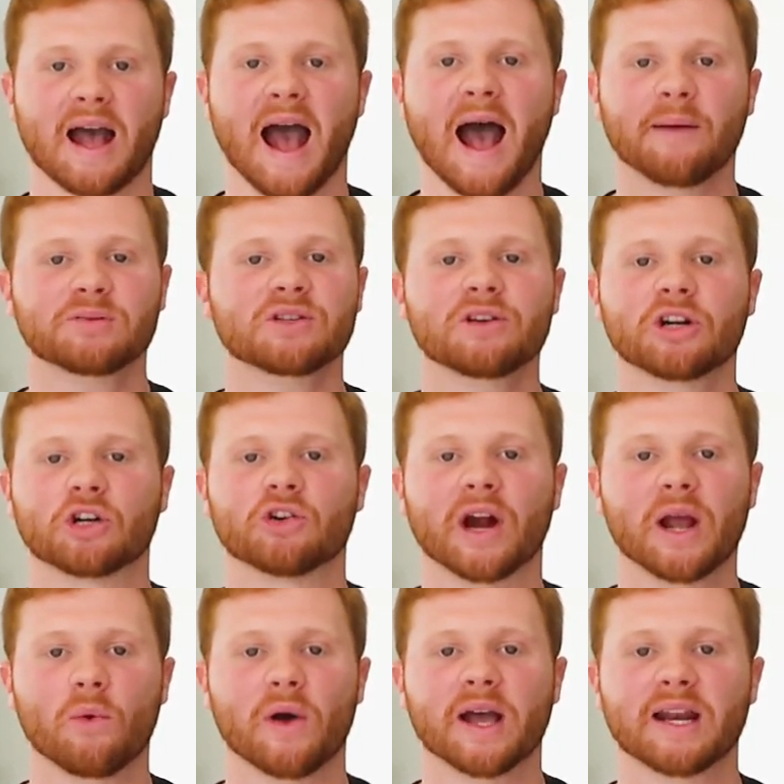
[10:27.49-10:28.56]
Apps are a
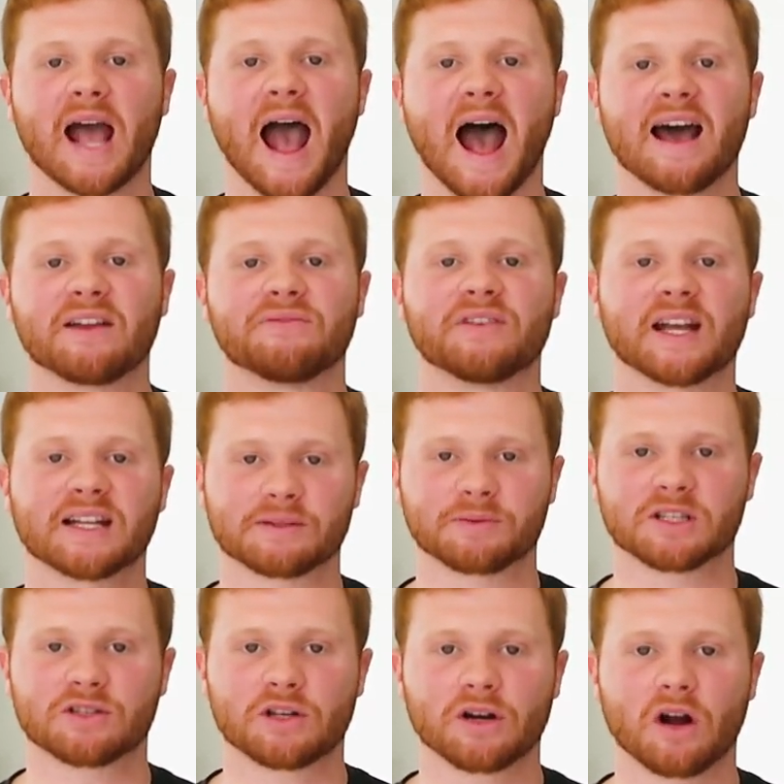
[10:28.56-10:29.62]
great way to add
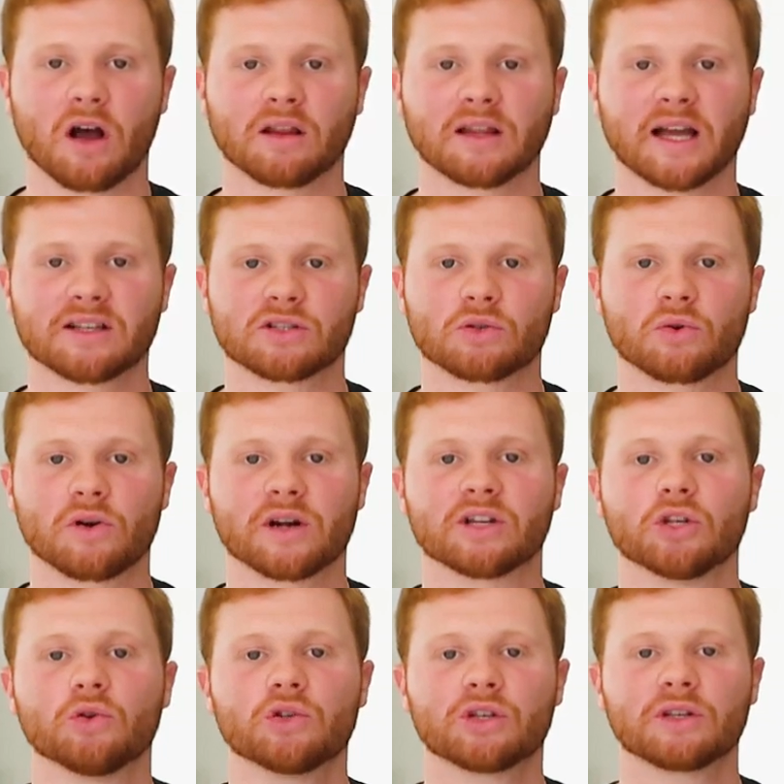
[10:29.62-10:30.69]
advancements to your online store,
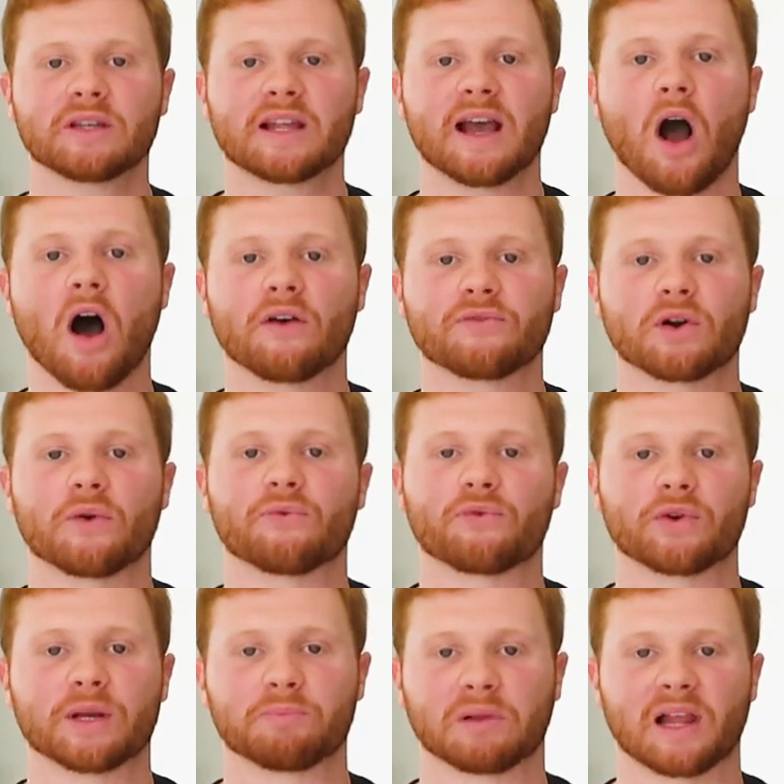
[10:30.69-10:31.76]
and usually they offer a
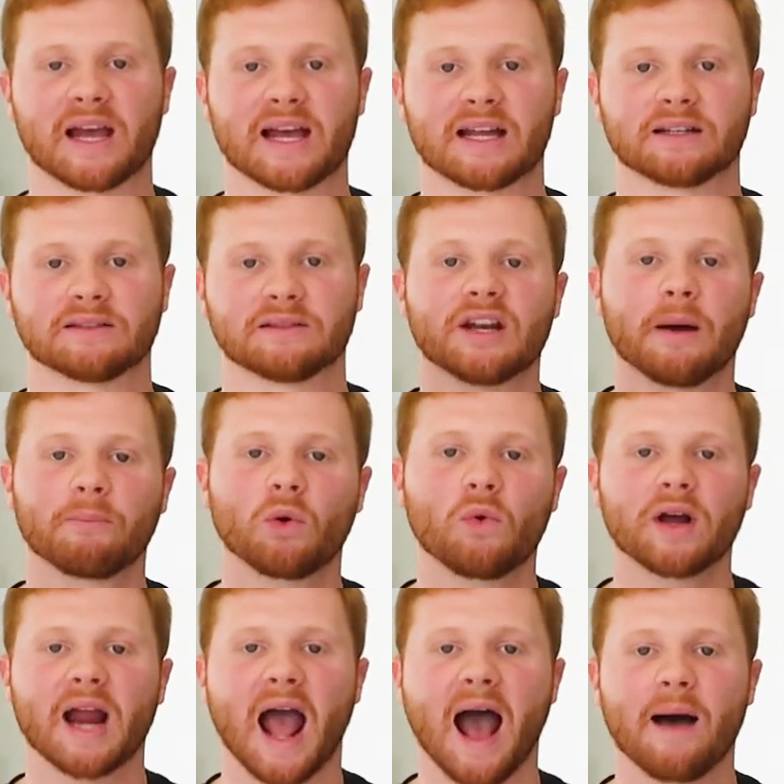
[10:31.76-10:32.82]
free plan. The
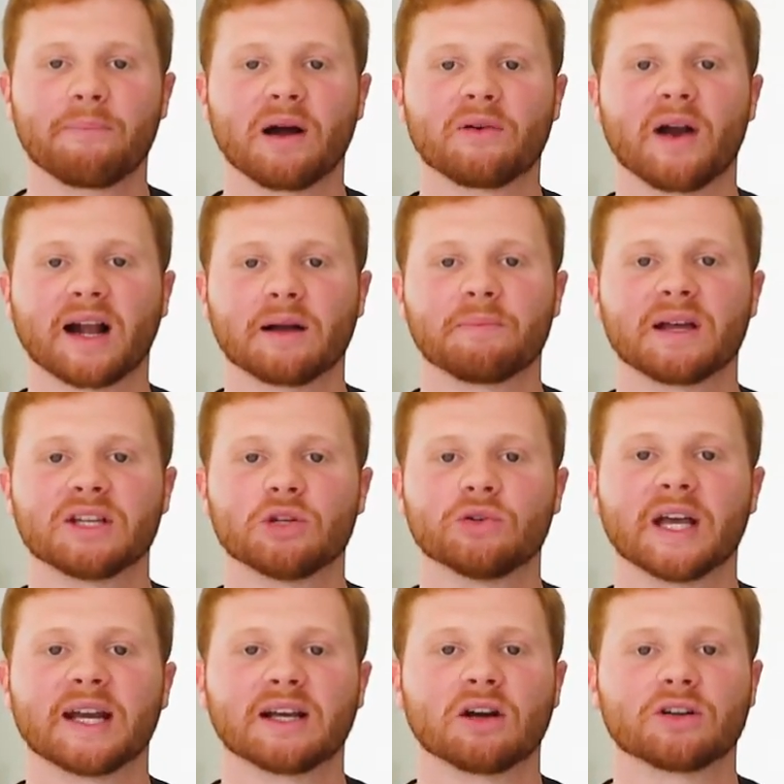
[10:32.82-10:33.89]
#1 app I recommend you
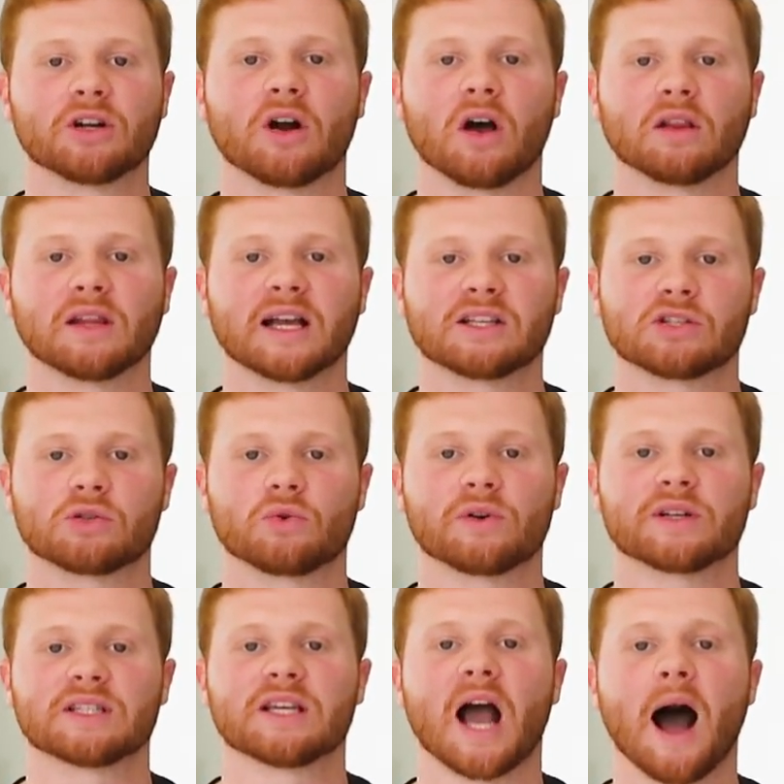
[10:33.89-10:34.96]
getting on your online
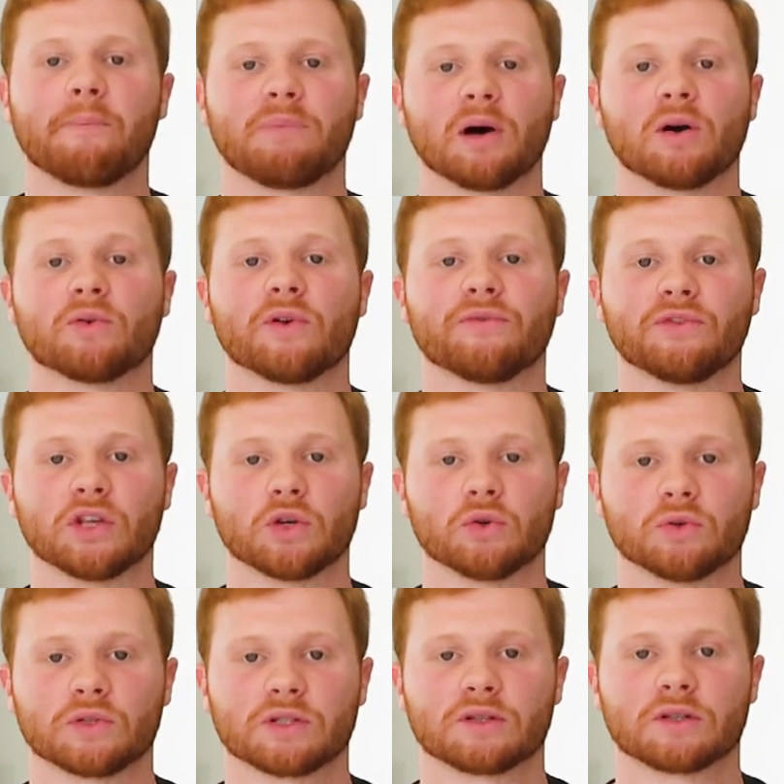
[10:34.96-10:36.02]
store is Yotpo
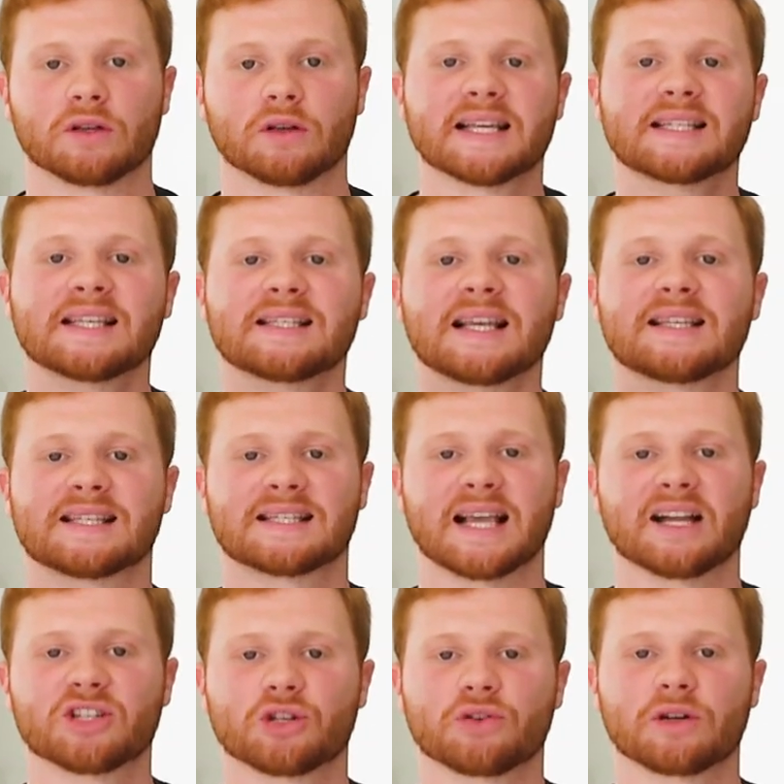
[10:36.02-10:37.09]
Reviews. This is
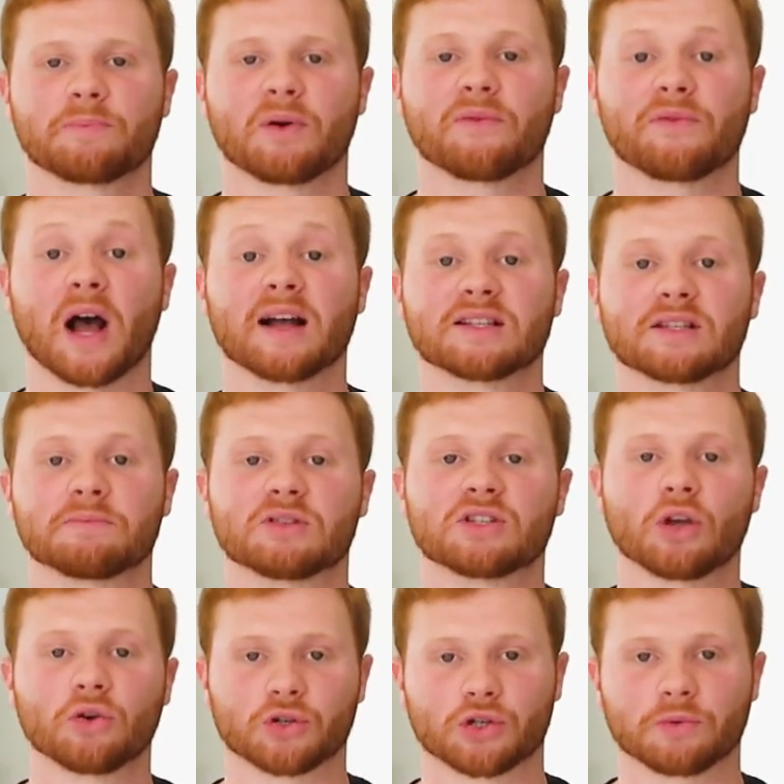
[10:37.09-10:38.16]
essential to provide some
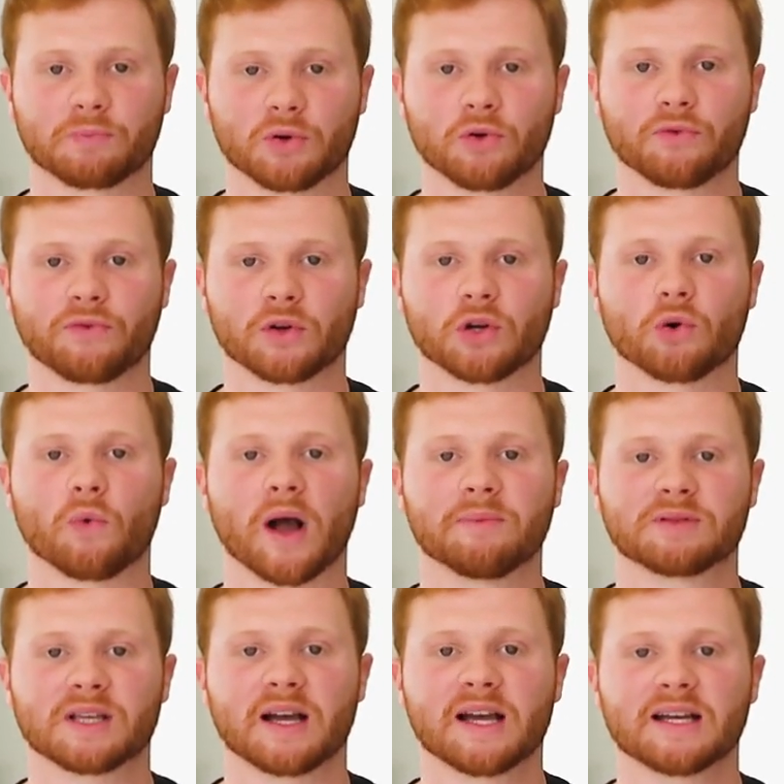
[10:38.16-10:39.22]
social proof on your
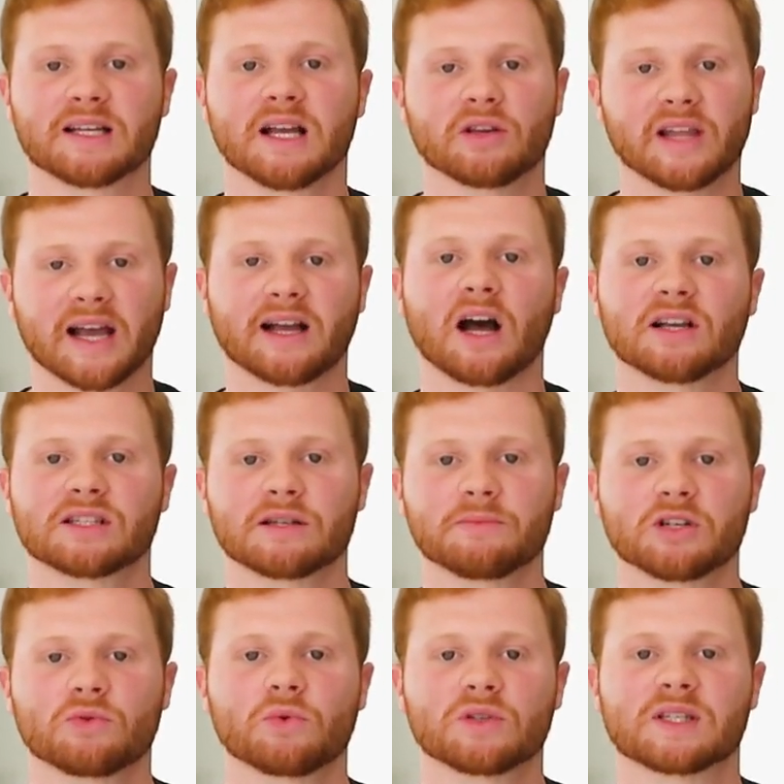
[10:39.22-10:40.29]
website so that
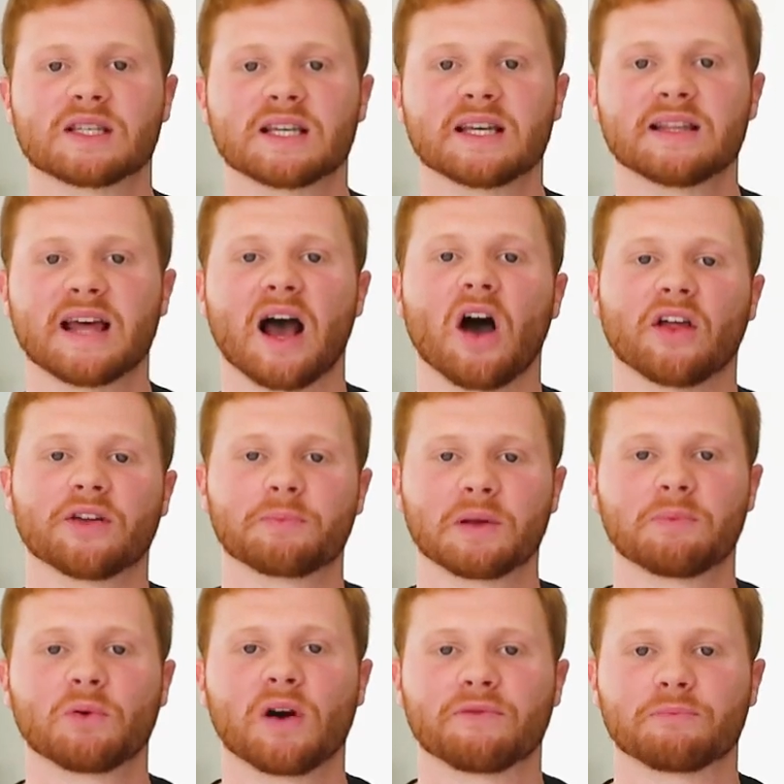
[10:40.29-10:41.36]
customers will see that other
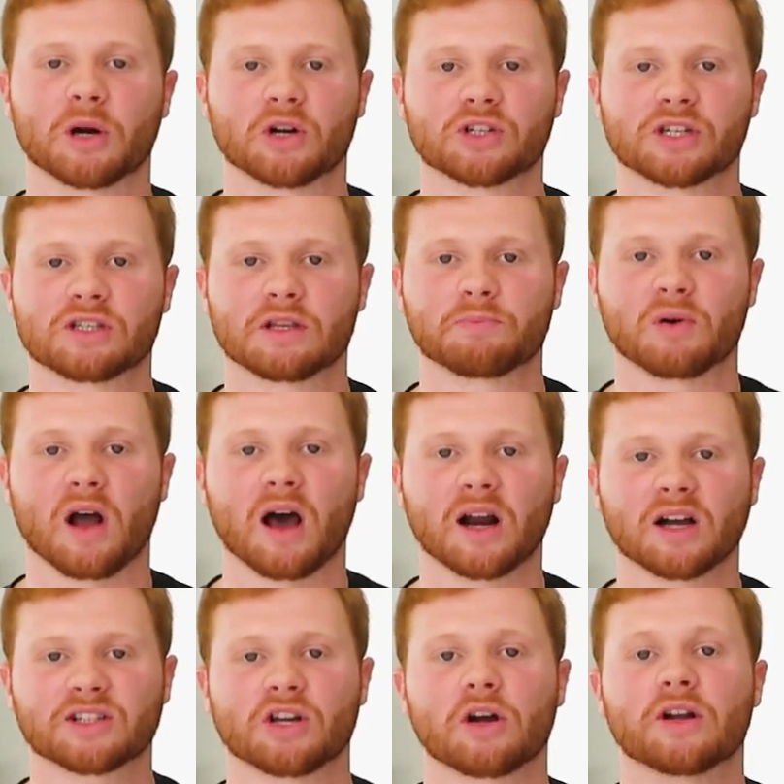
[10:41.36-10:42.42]
people have purchased the
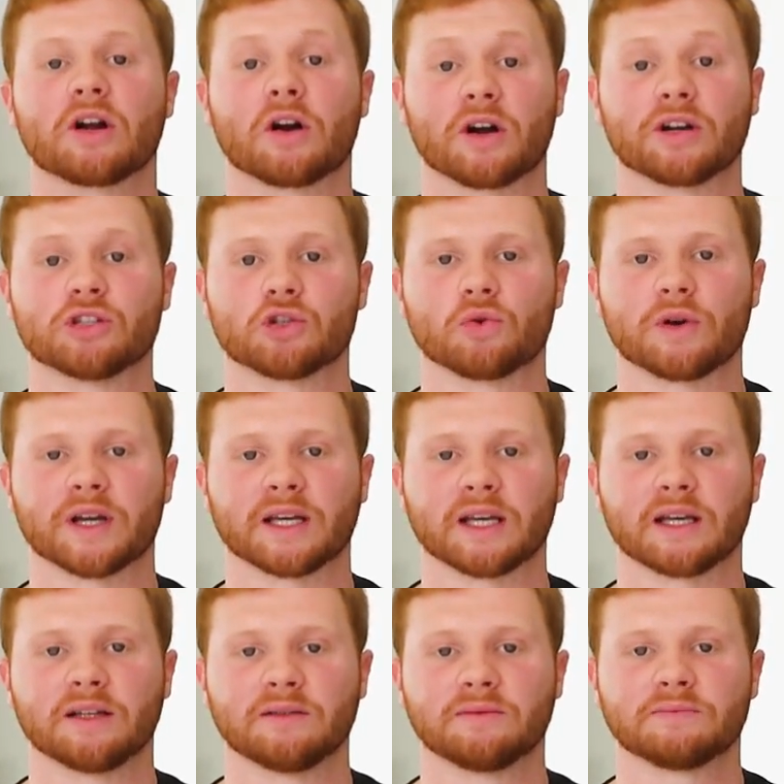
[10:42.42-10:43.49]
product and are enjoying it.